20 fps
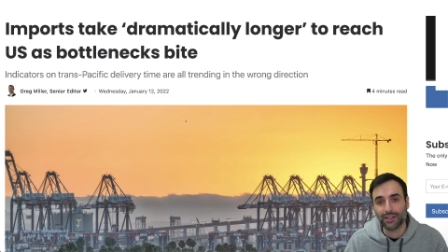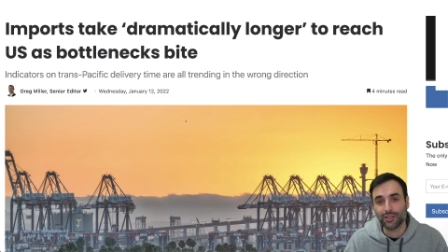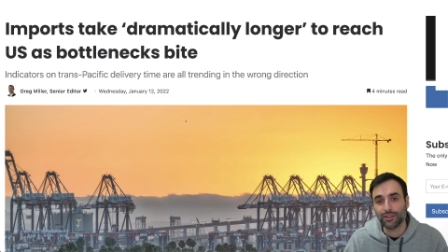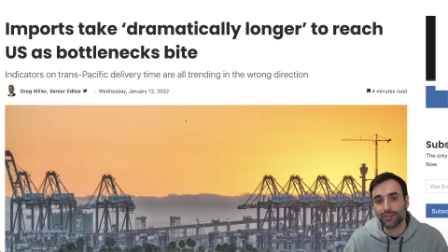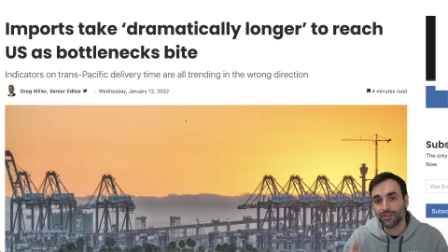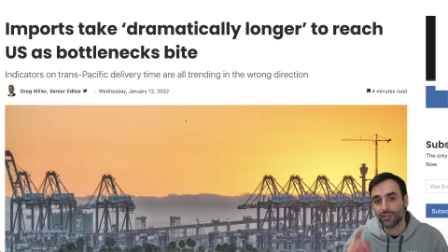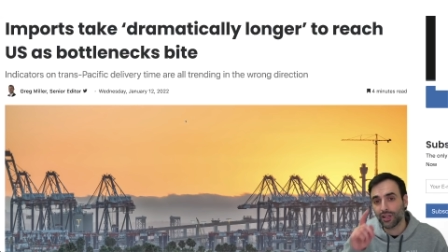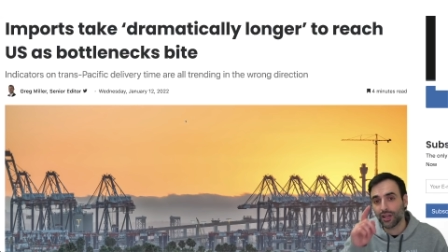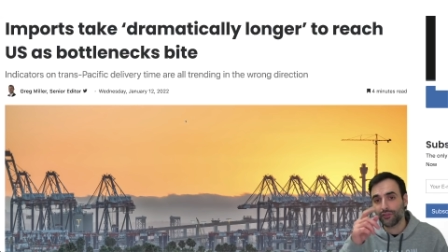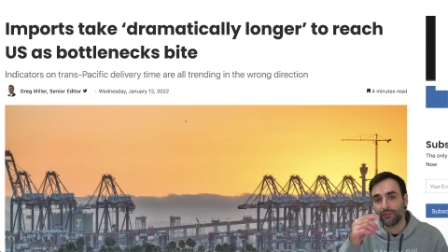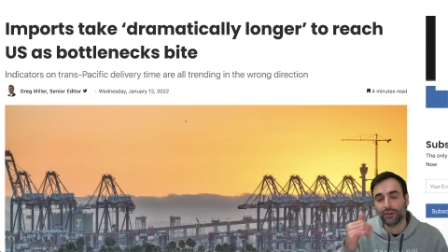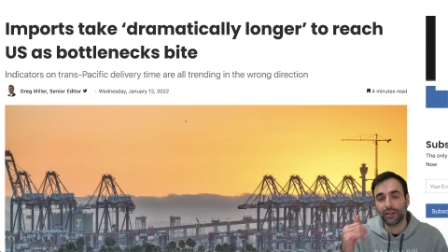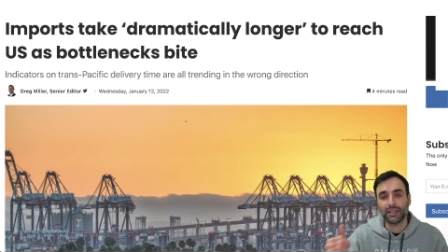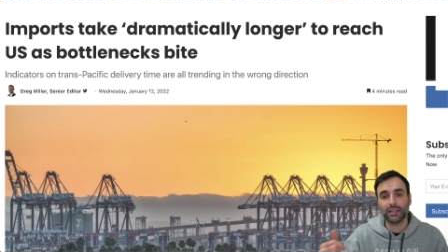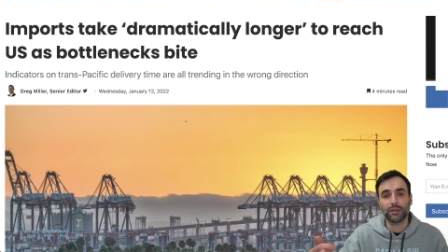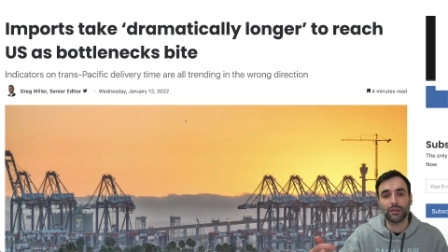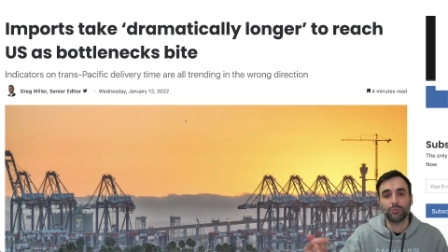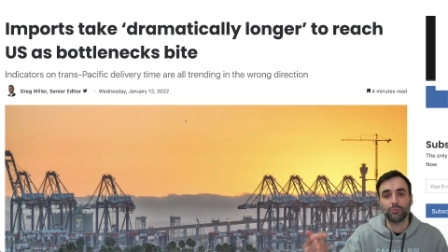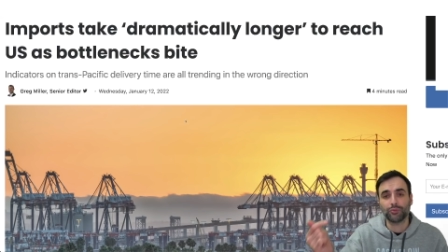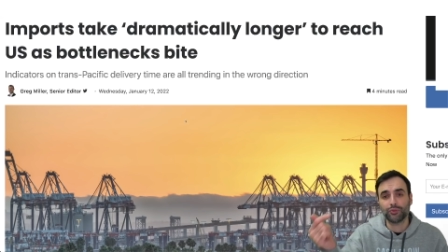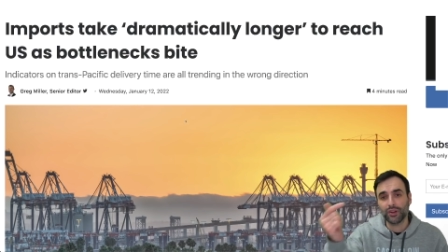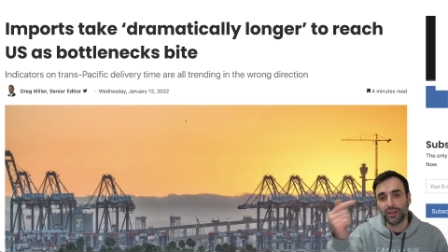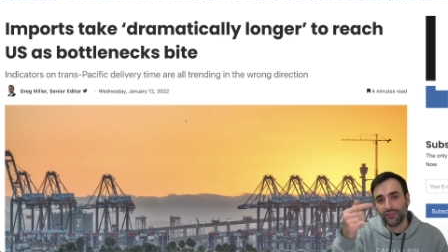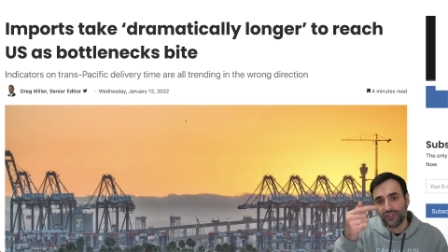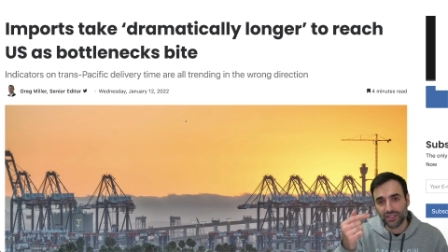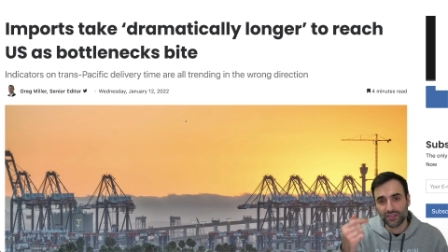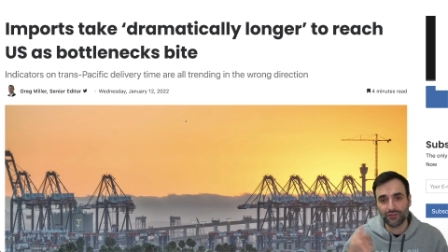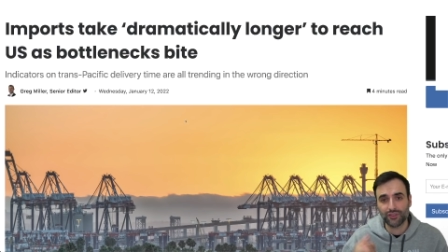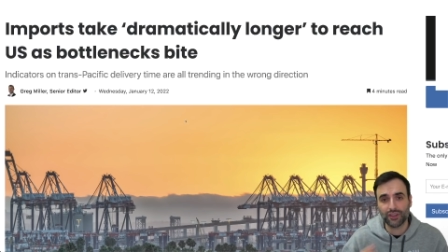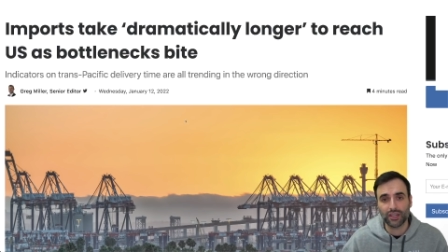I just covered in the
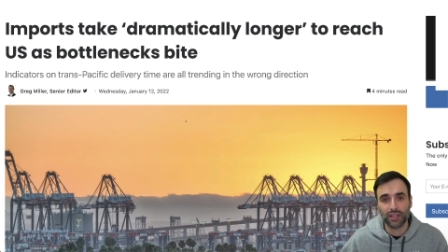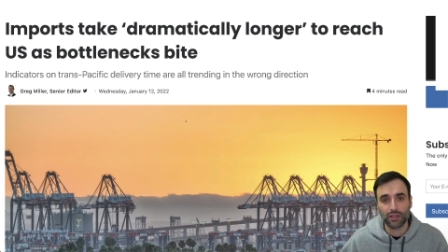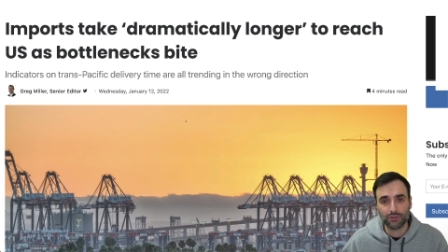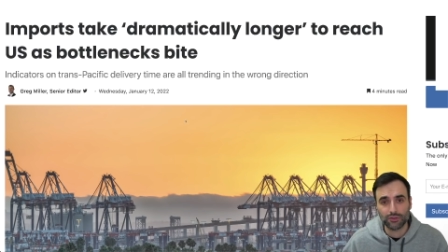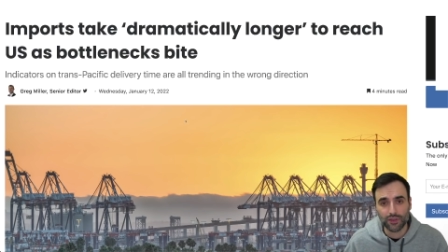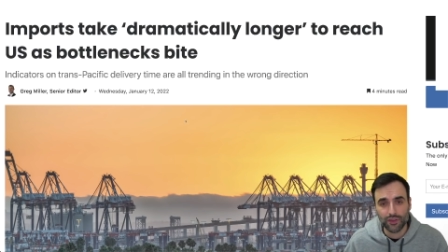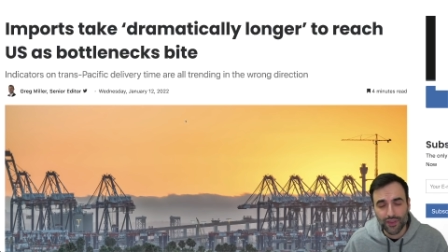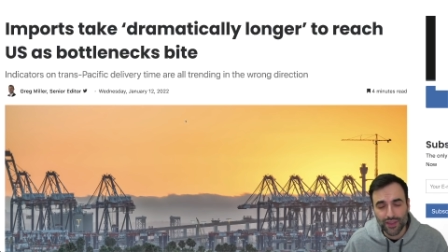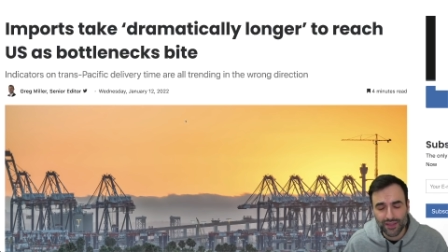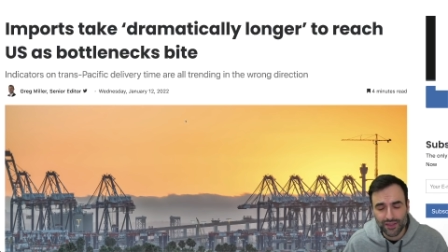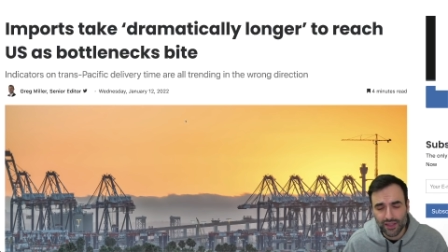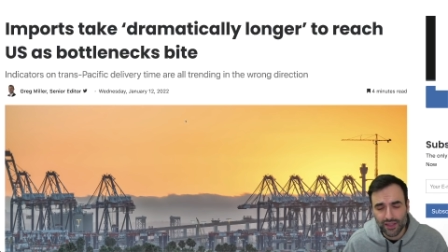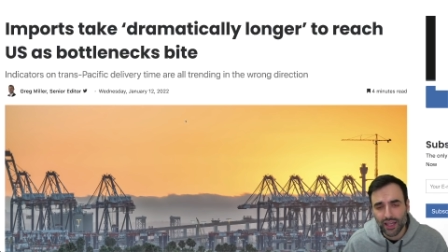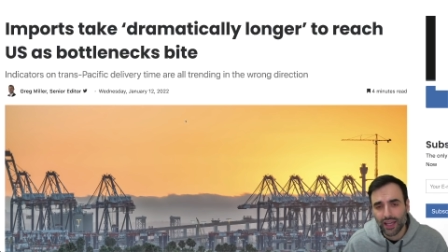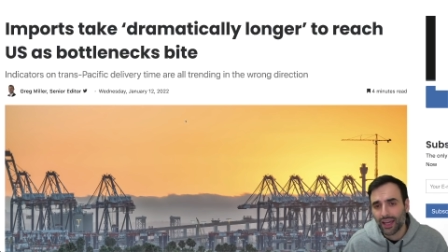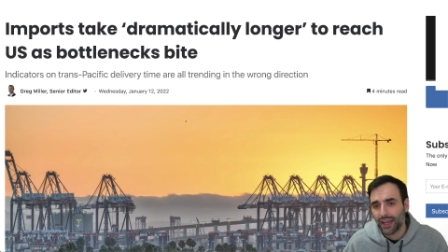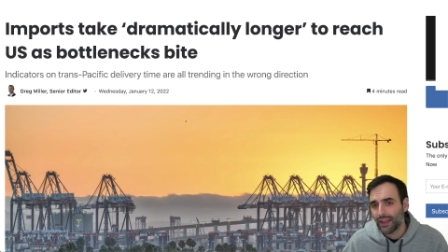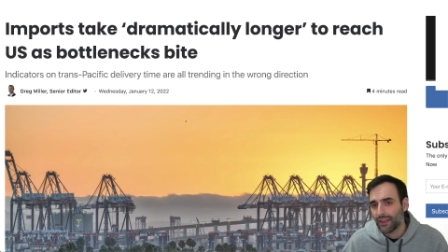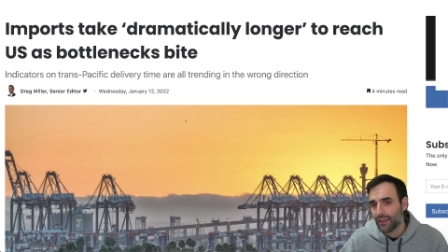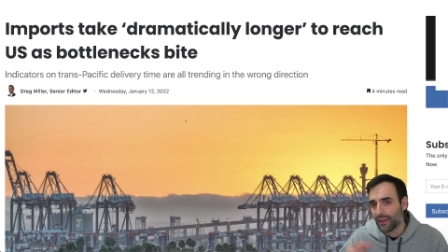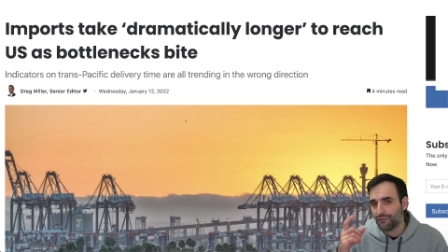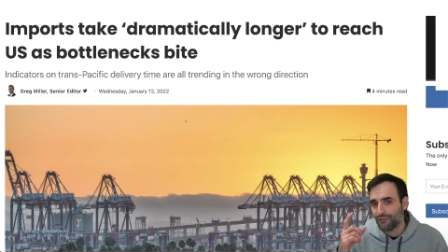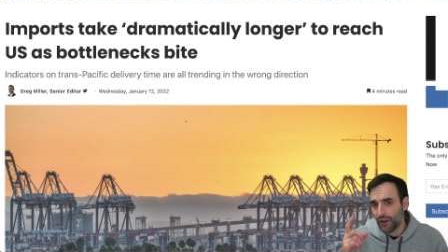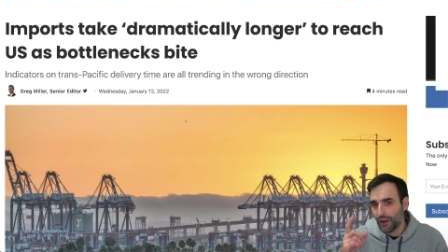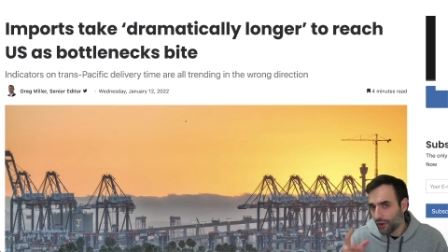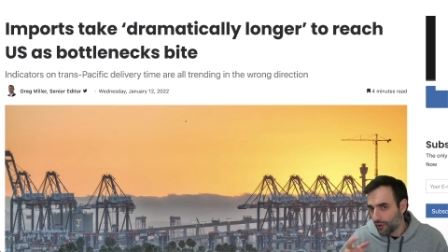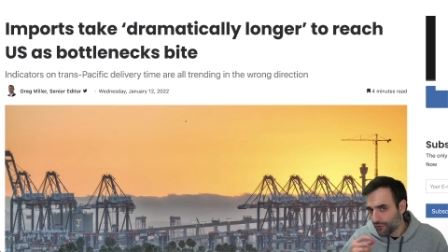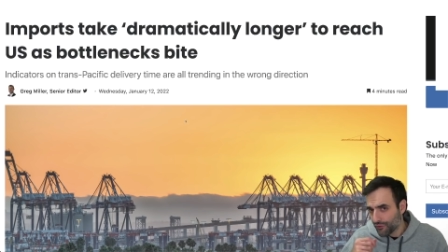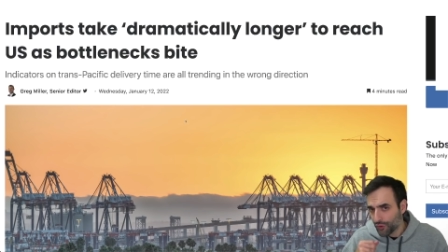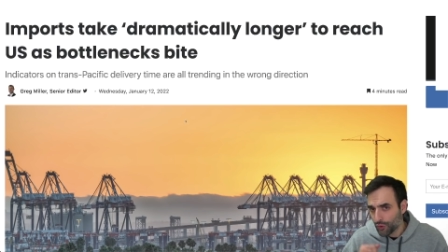previous video to this that
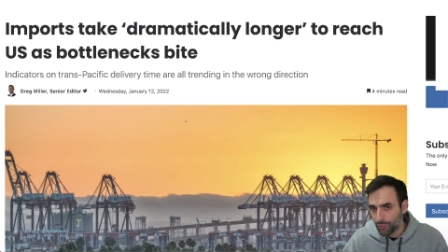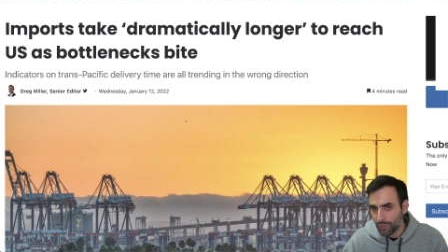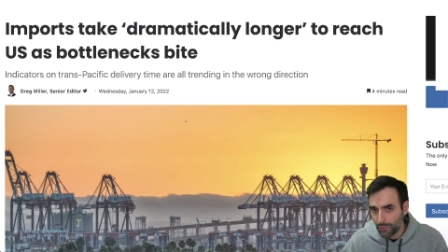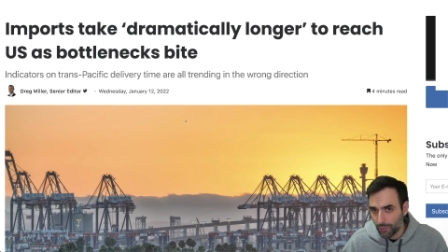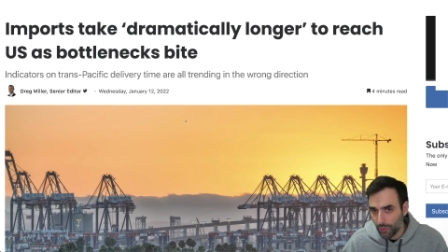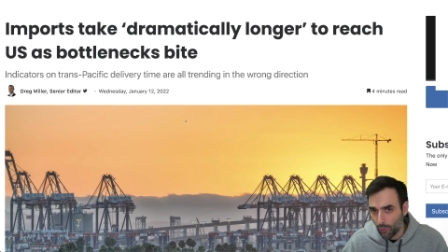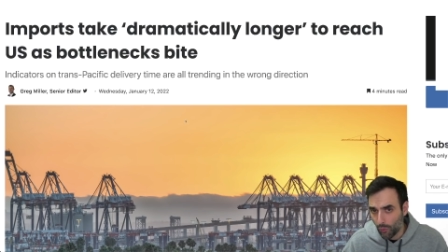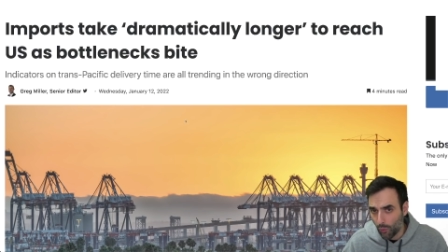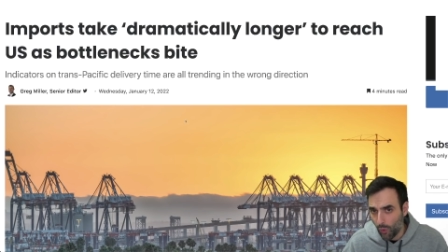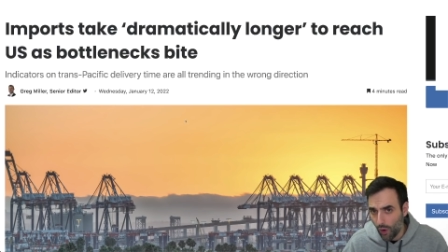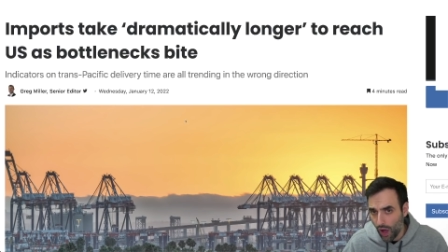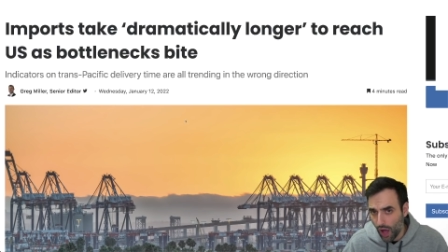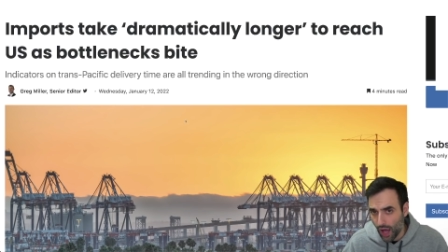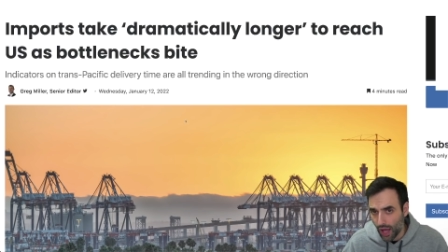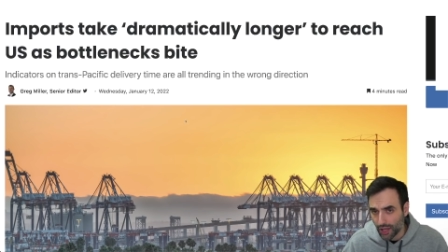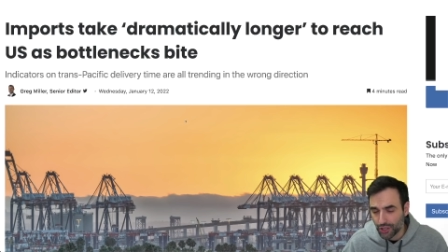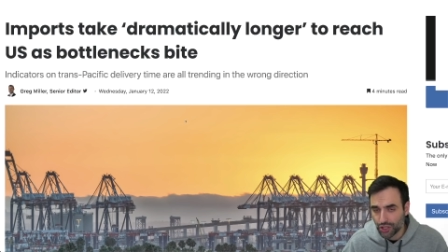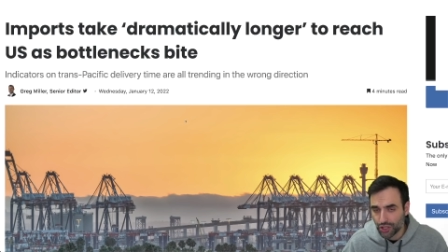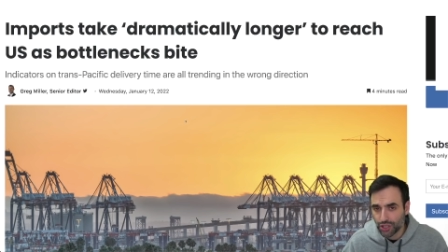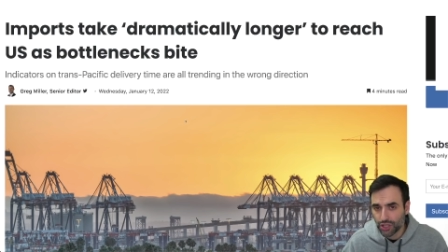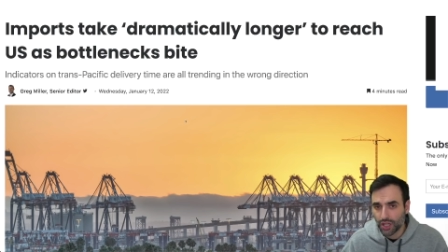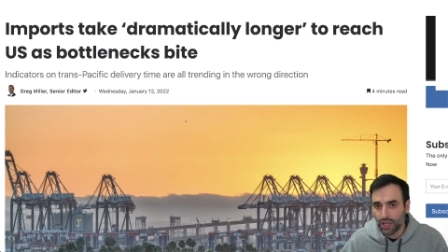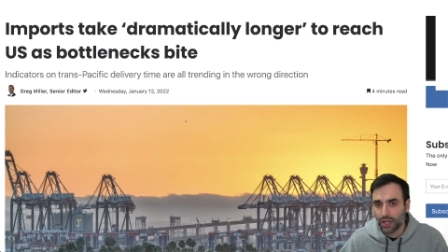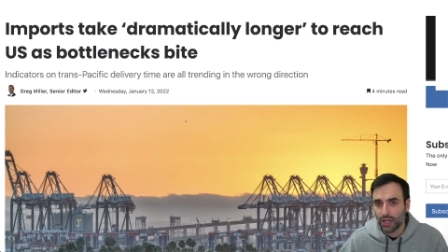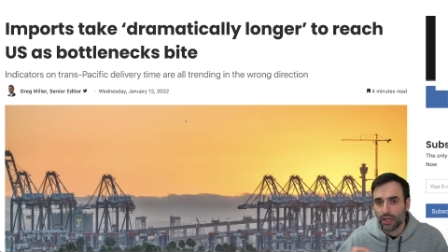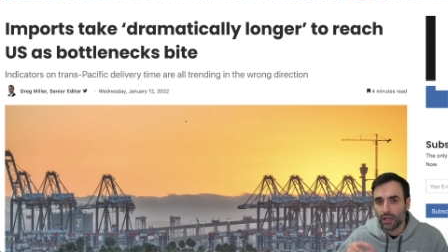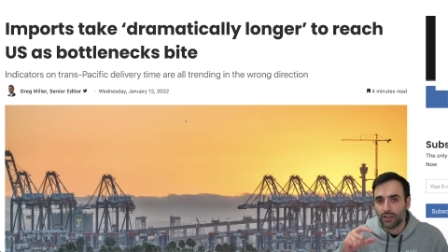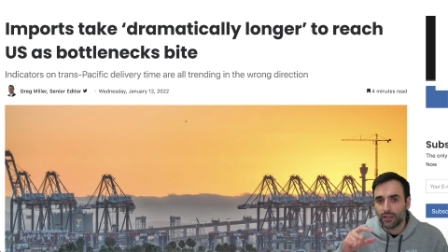very few people watched,